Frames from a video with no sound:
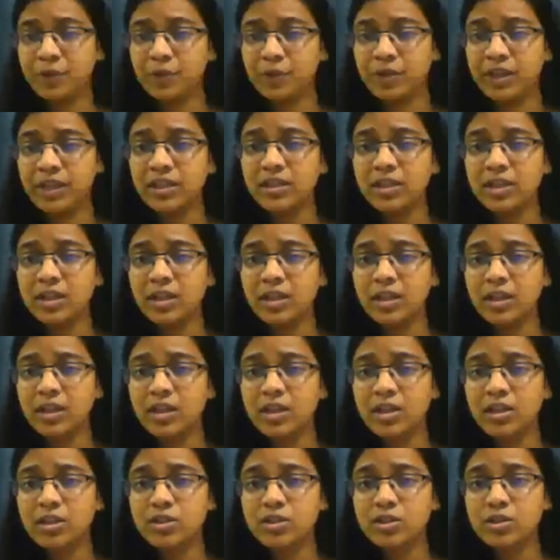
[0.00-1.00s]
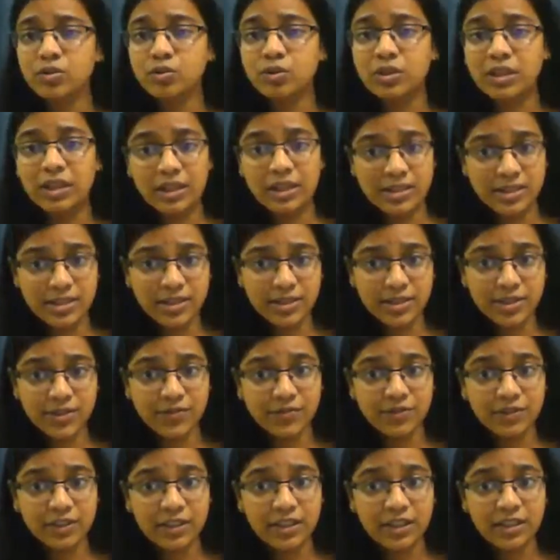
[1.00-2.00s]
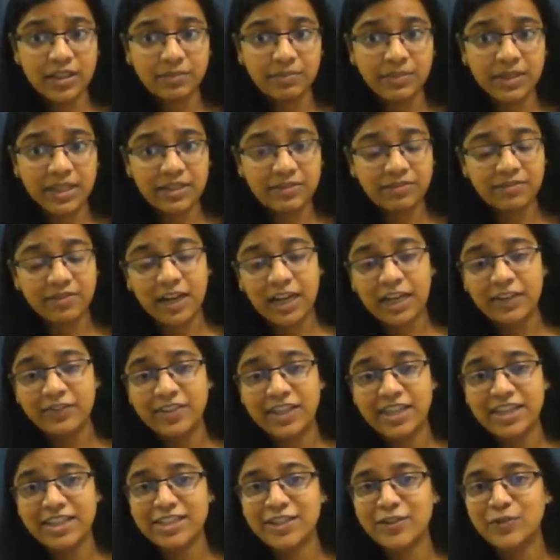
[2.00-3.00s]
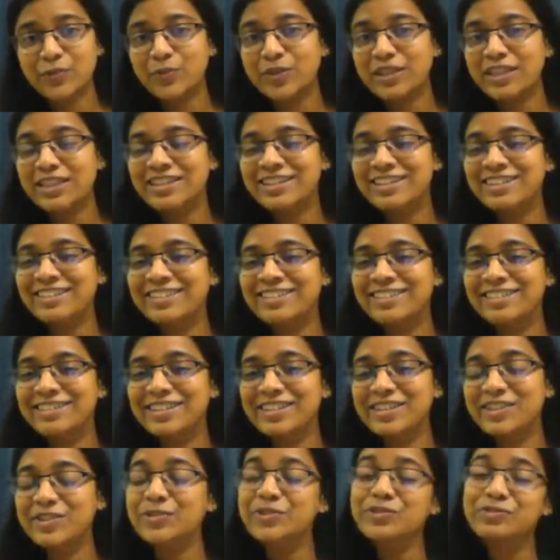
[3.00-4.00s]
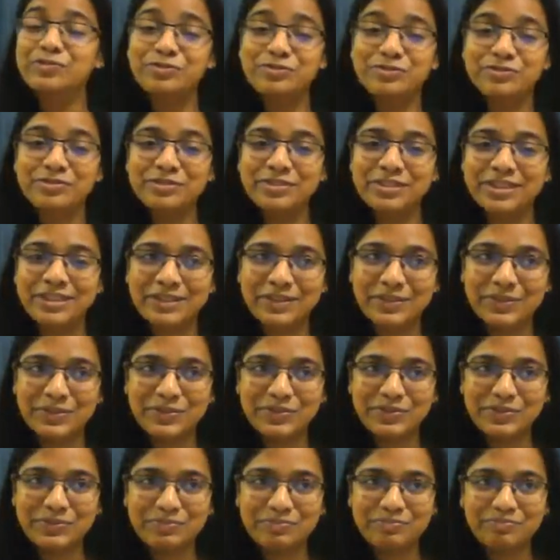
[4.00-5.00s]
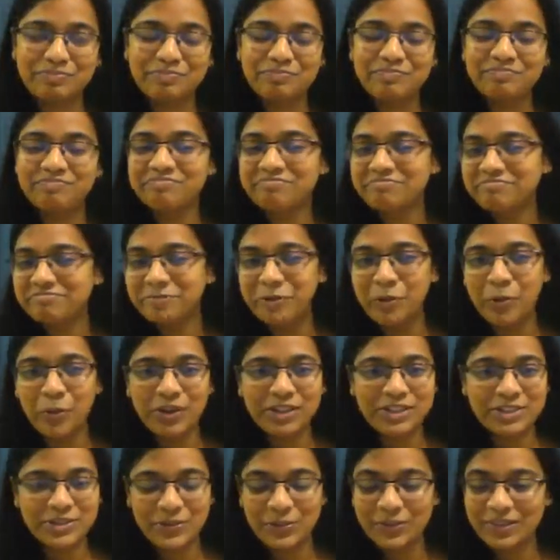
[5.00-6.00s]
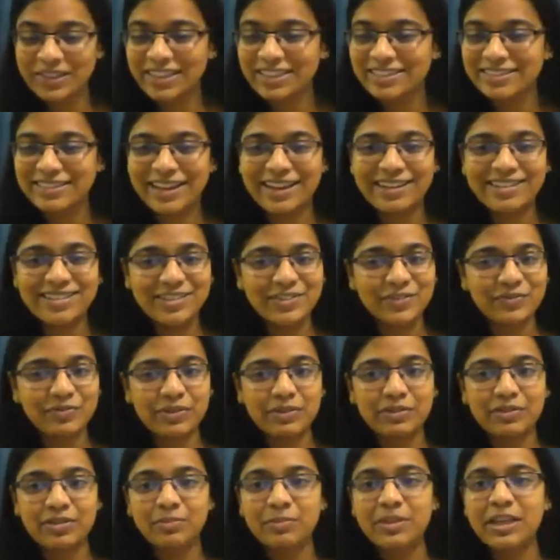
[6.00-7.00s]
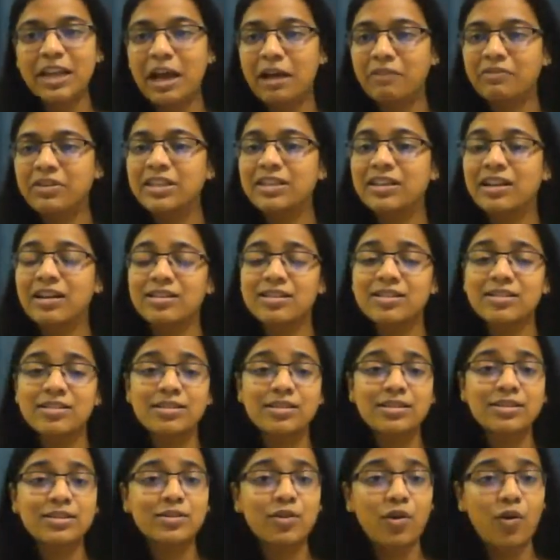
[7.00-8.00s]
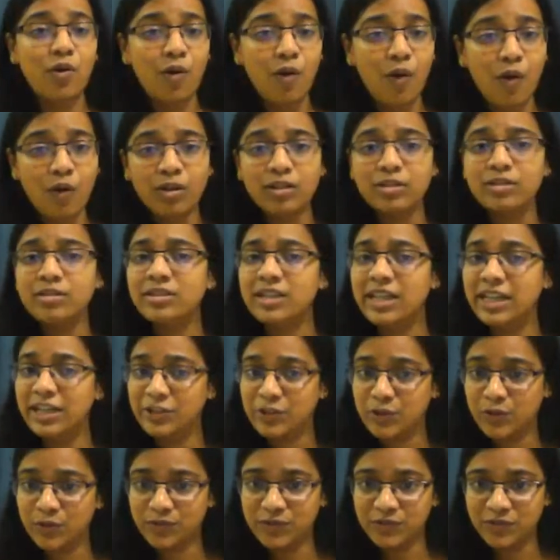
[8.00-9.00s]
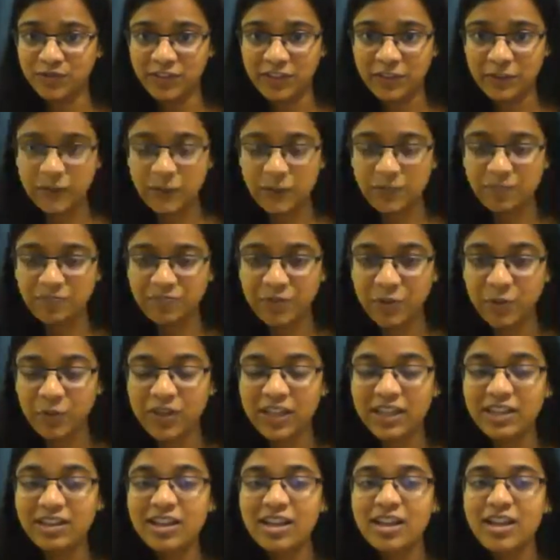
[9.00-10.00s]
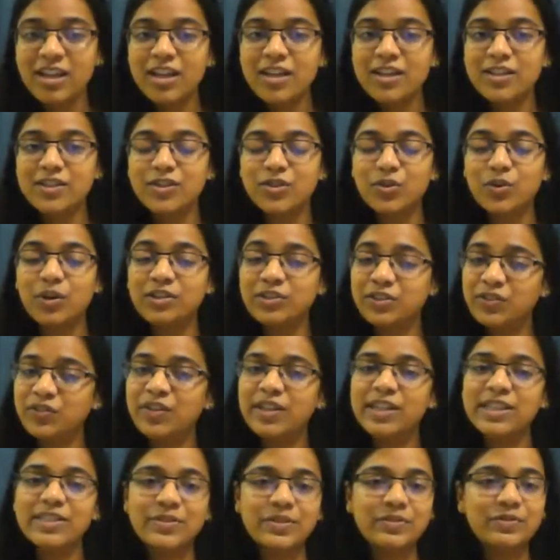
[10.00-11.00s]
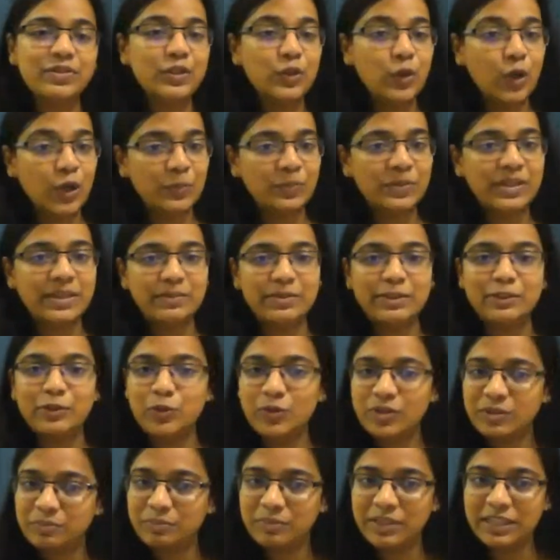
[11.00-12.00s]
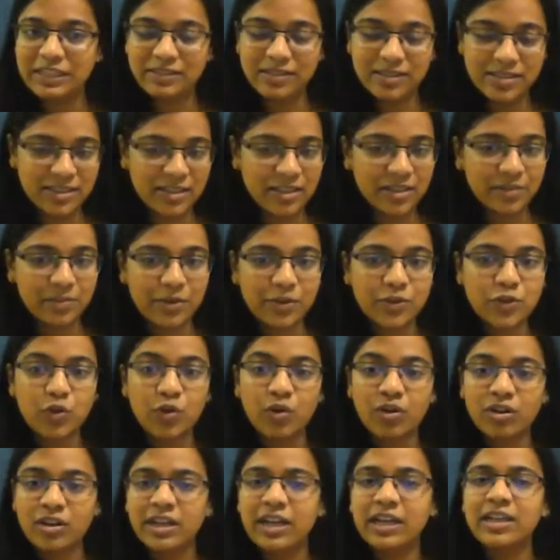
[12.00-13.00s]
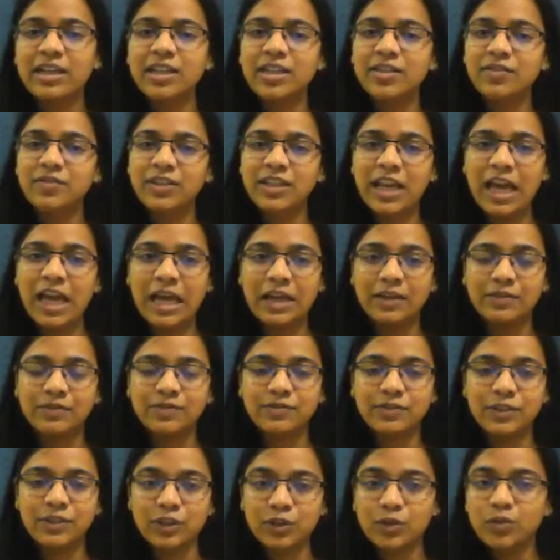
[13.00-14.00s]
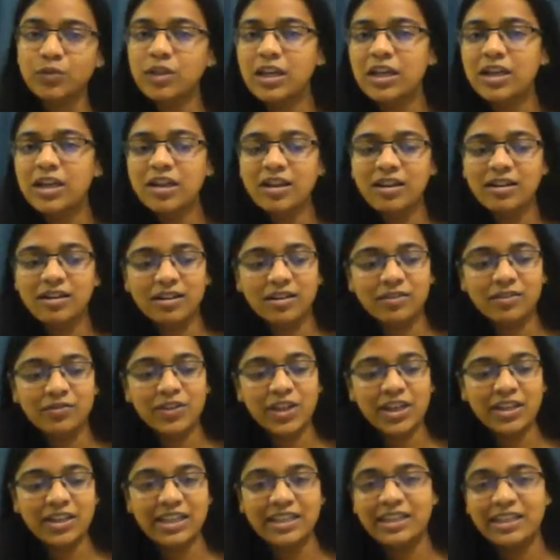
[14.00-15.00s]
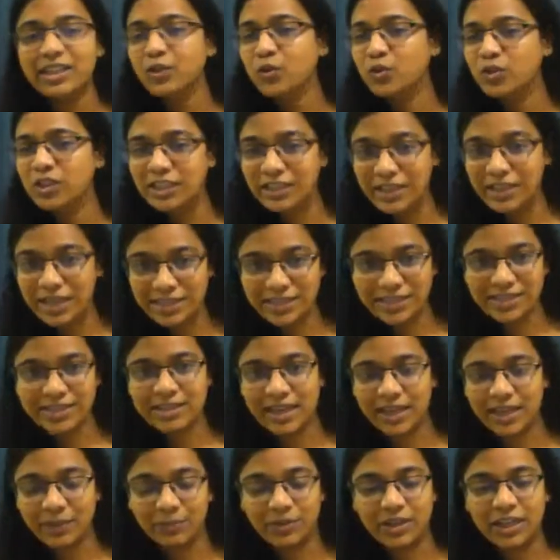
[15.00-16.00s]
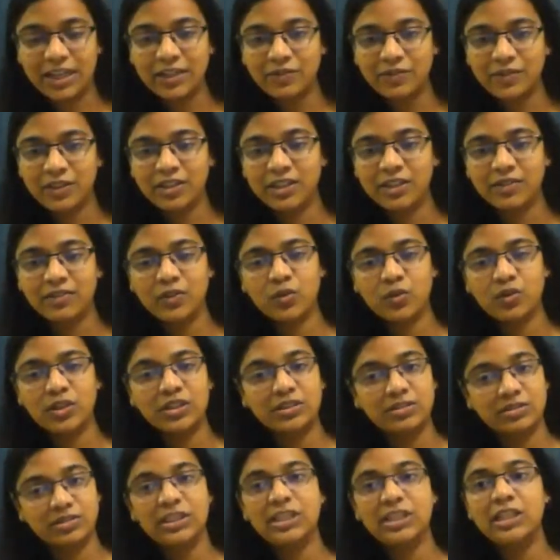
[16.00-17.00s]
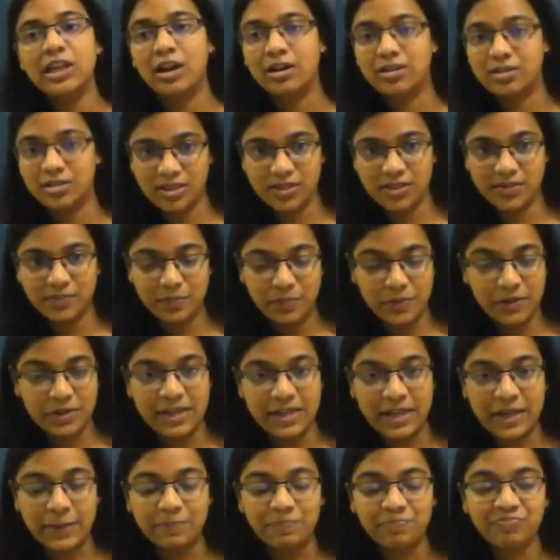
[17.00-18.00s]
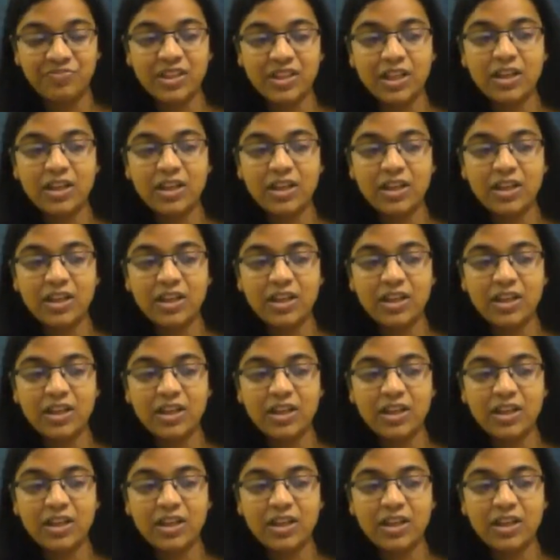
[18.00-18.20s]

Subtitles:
Okay, so classes will be 5 days a week. So if no, it's not like that. We will be having classes all the days of the week. Okay, so otherwise we will not be able to complete the syllabus. Already we have, we are taking only less time, right? We are giving only 3 hours per day.